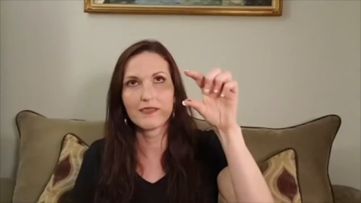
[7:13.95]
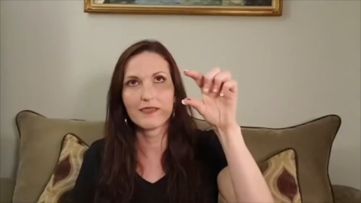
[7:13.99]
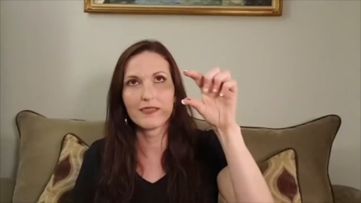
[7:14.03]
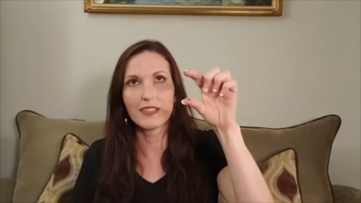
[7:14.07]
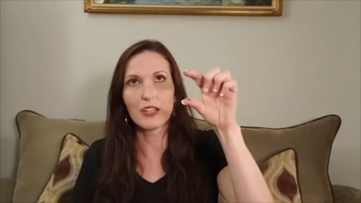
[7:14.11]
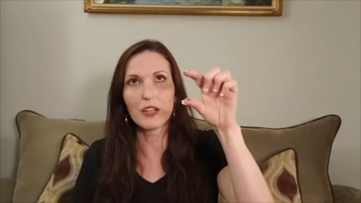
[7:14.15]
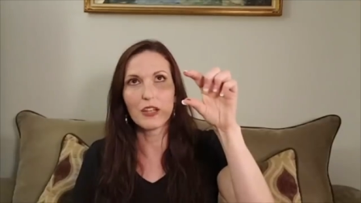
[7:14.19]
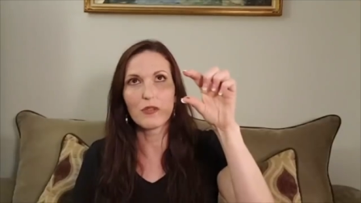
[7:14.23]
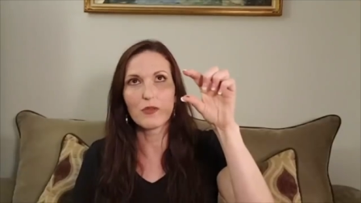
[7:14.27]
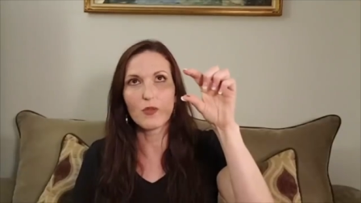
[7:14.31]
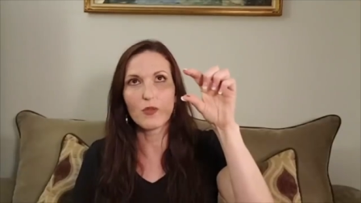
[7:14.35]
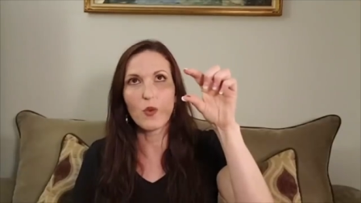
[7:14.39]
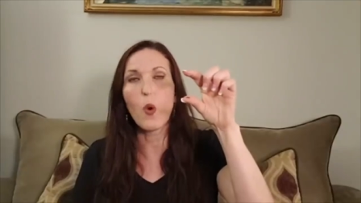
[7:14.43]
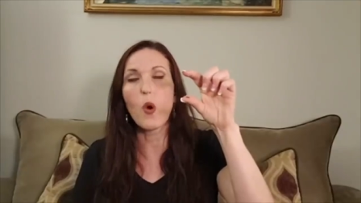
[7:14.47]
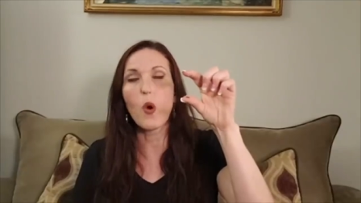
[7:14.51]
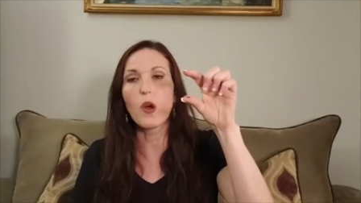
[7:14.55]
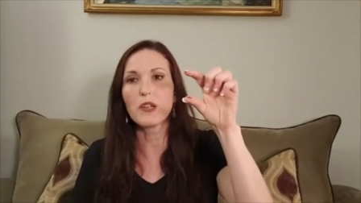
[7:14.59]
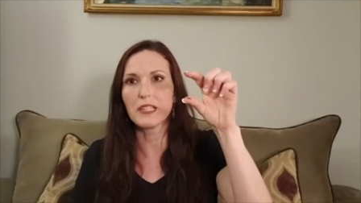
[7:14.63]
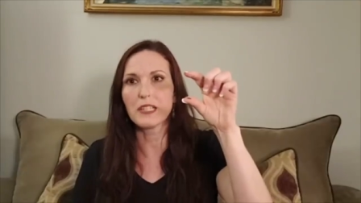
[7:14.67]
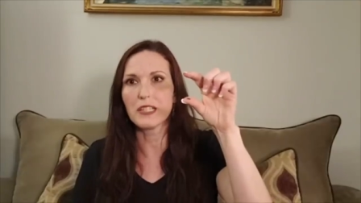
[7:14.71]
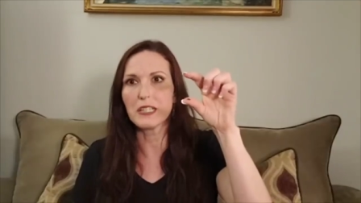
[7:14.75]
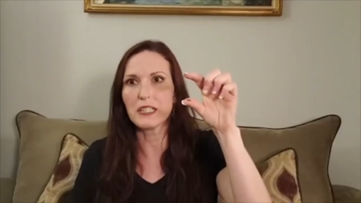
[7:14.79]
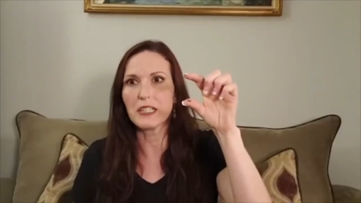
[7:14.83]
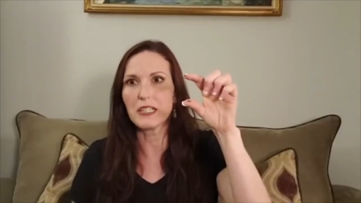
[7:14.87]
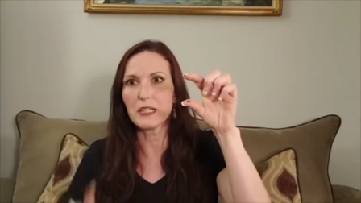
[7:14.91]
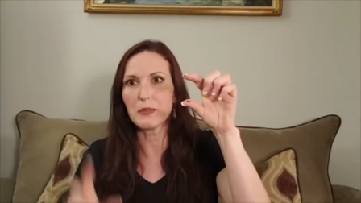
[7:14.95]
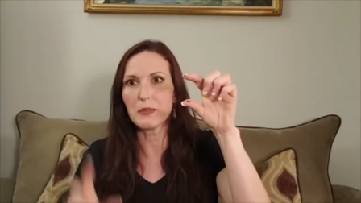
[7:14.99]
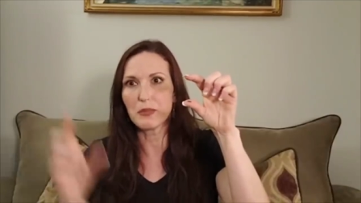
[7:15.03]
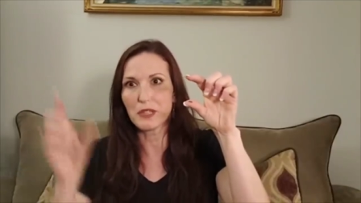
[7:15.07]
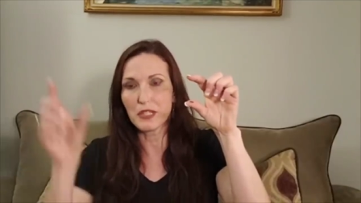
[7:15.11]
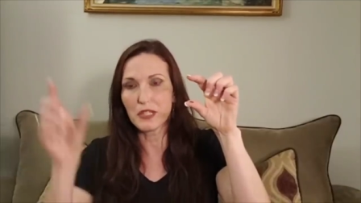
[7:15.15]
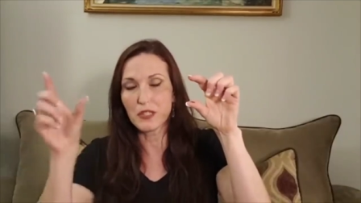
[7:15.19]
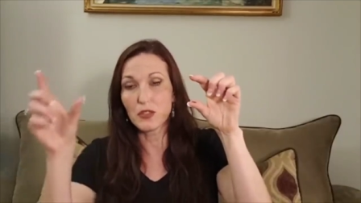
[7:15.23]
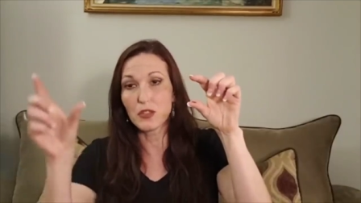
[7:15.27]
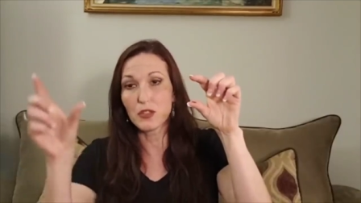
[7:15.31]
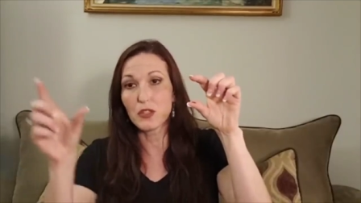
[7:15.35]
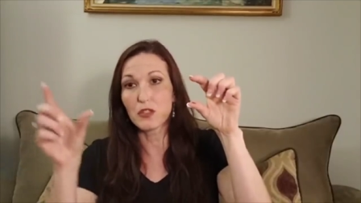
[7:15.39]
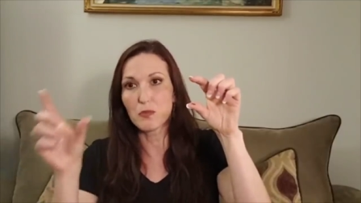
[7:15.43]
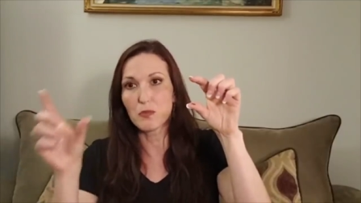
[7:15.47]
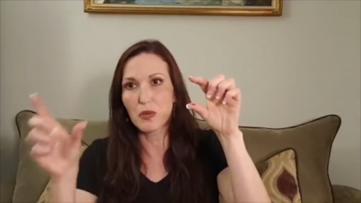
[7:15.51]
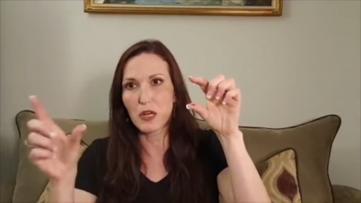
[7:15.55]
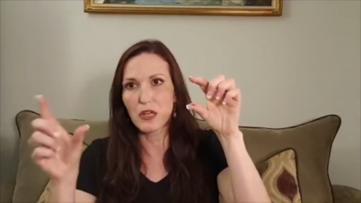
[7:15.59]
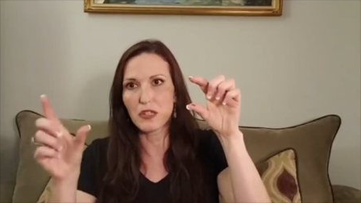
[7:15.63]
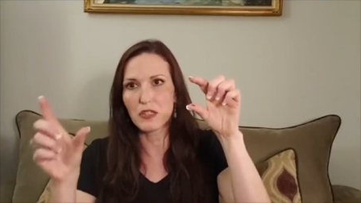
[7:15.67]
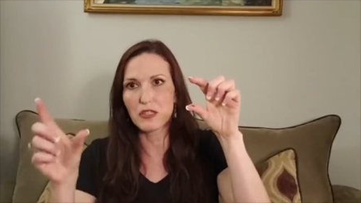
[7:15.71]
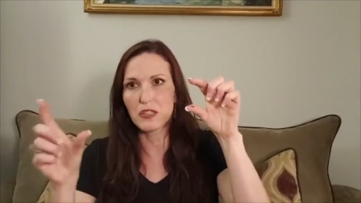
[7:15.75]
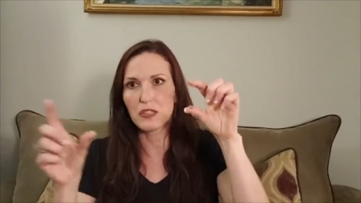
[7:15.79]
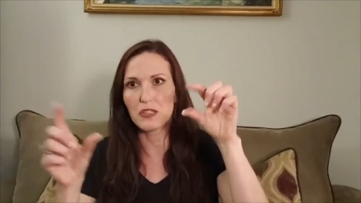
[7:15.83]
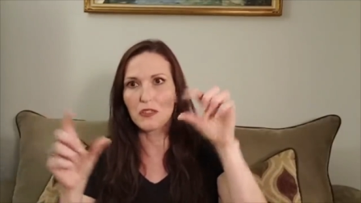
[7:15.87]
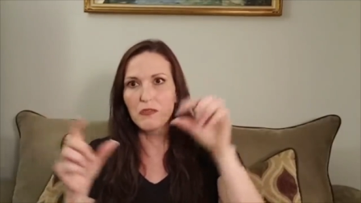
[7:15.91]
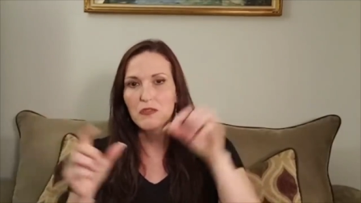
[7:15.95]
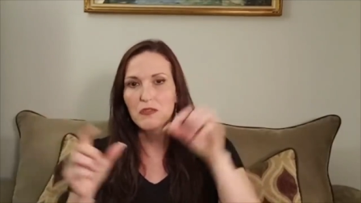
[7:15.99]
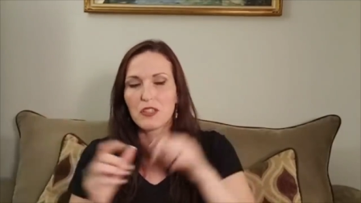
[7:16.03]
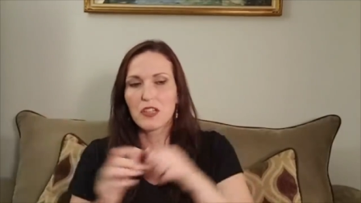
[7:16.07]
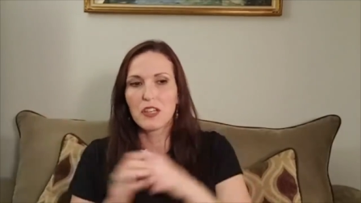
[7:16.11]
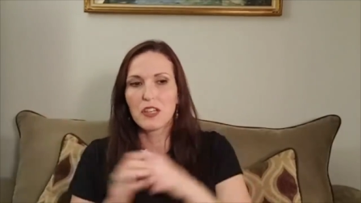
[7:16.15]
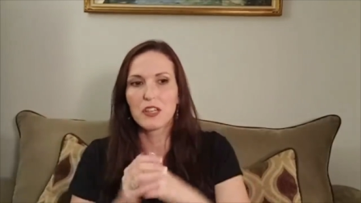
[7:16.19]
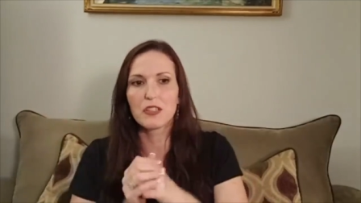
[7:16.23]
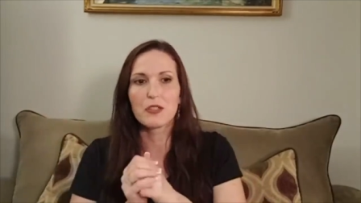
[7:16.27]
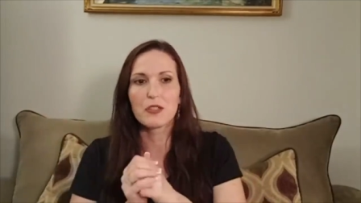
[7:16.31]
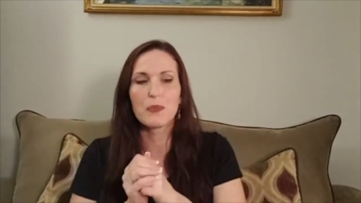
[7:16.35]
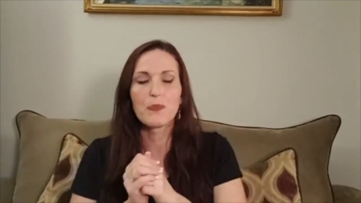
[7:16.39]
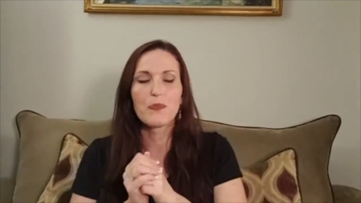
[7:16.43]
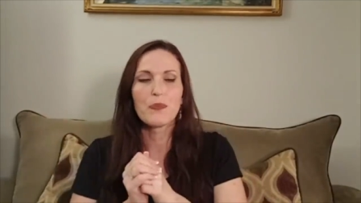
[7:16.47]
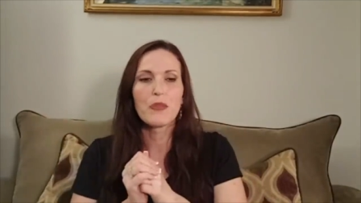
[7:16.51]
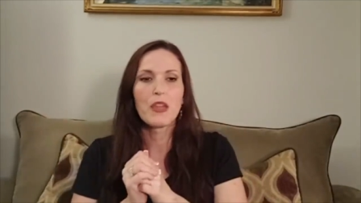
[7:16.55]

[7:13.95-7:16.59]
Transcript: you know, quantity, but it's two boxes of six.